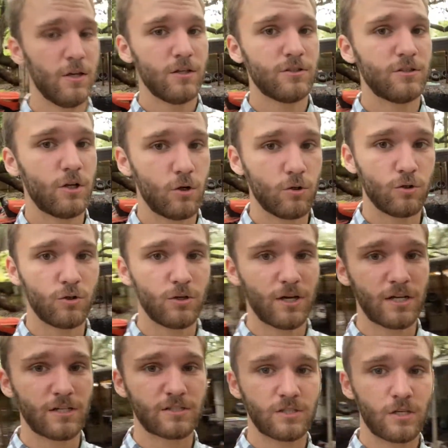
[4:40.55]
So you
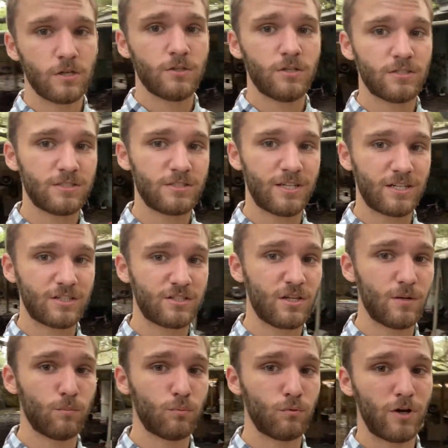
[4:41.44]
guys, this is
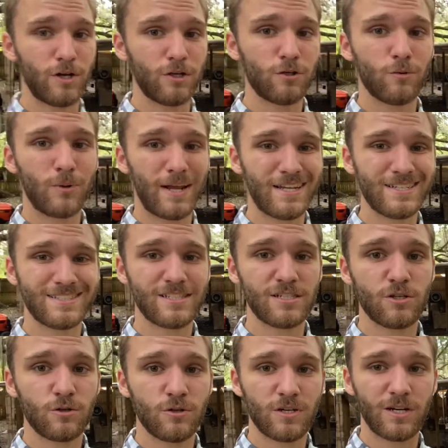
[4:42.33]
actually a brand new AC
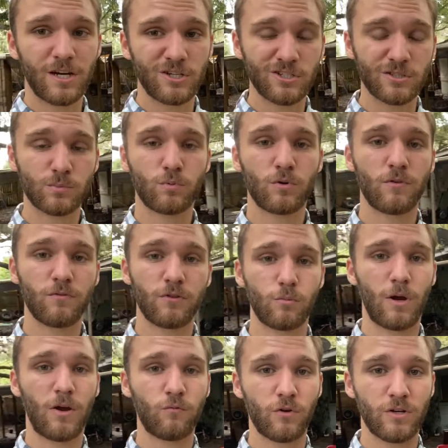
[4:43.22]
unit. I just
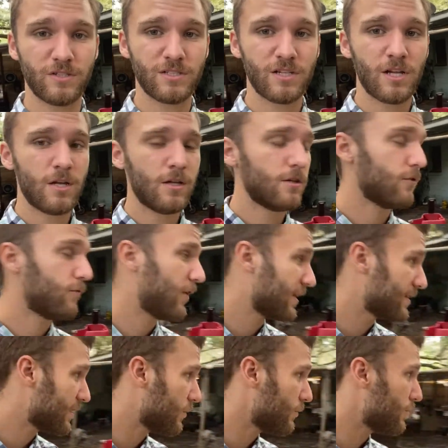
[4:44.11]
briefly referenced the
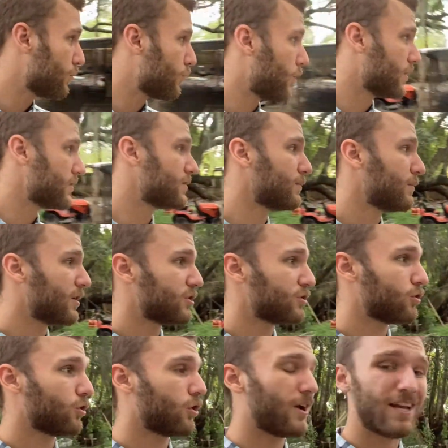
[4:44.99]
fact that we want to make
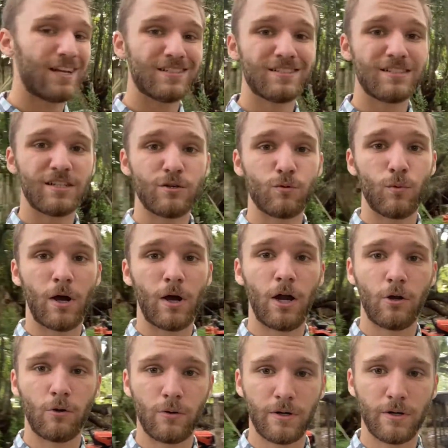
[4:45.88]
sure our AC
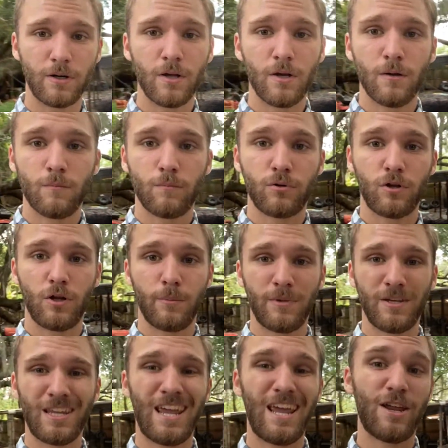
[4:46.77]
wiring,
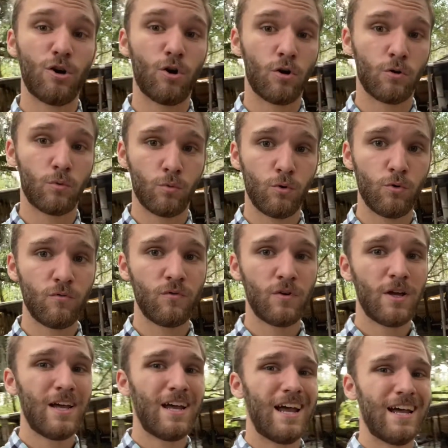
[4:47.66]
plumbing, and our
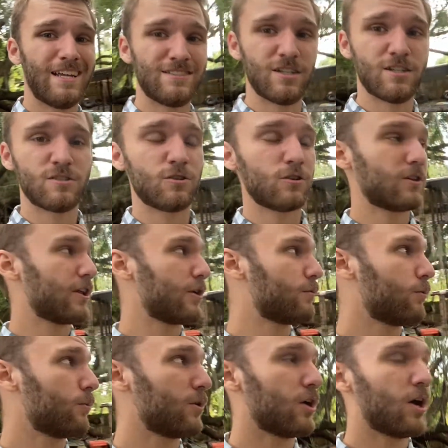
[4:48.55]
roof. It does look like
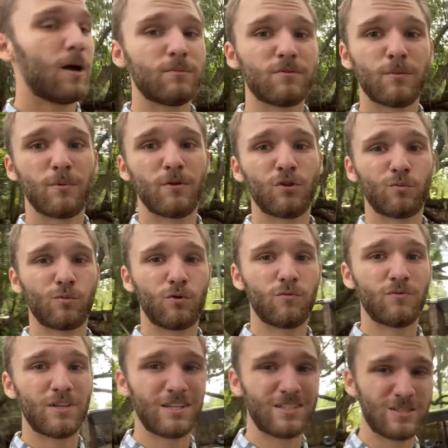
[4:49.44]
when we hopped up on the
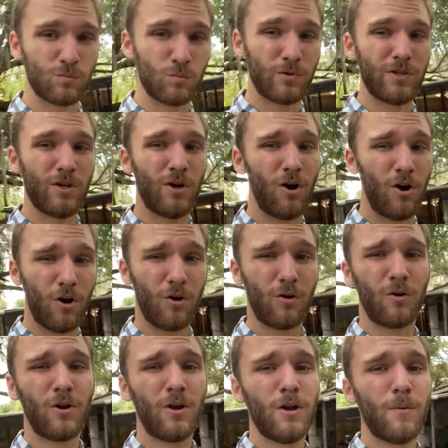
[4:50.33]
roof that we
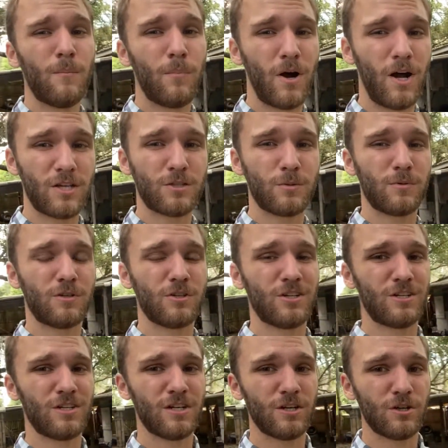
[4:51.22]
are possibly
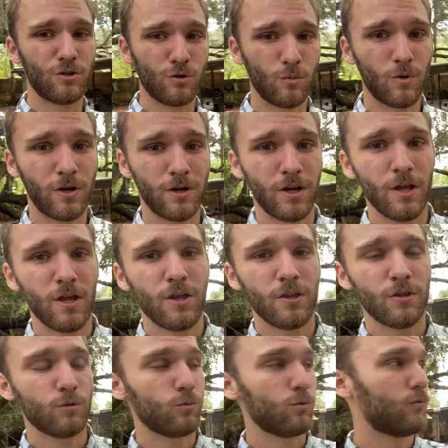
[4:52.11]
gonna need a new one.
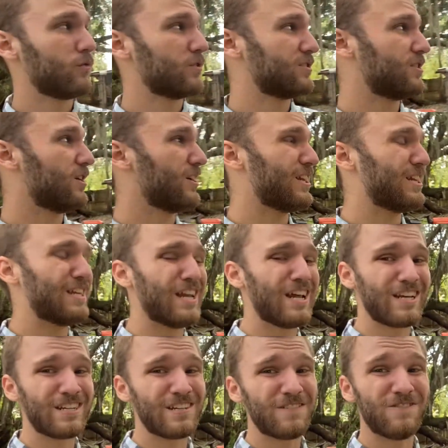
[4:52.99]
The roof was done in
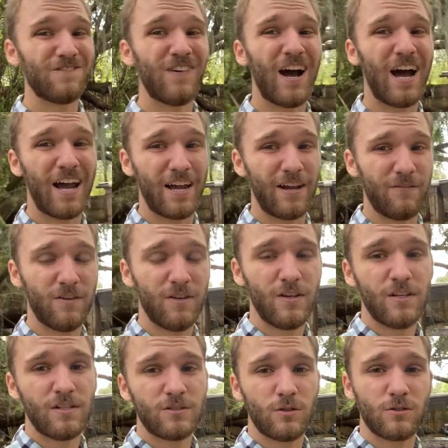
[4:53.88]
95.
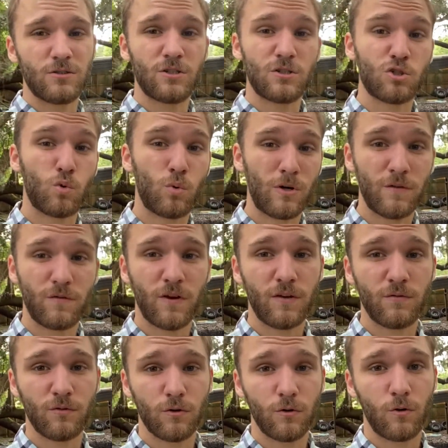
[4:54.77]
So it's a
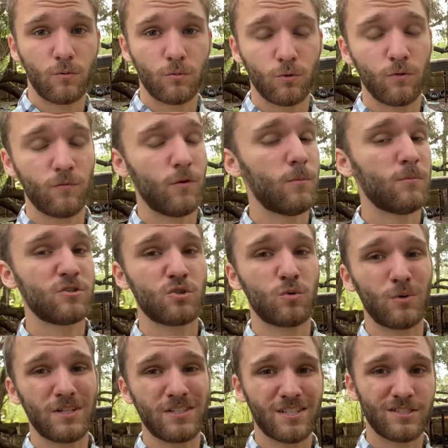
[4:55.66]
25 year old roof, almost
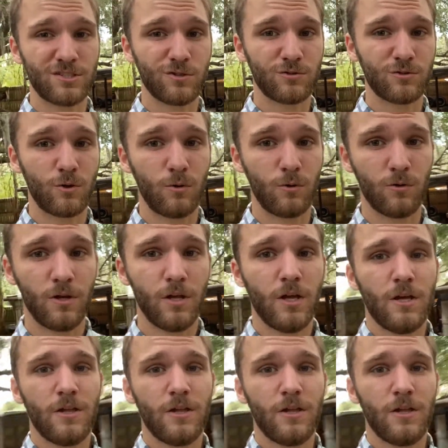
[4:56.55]
26 years old.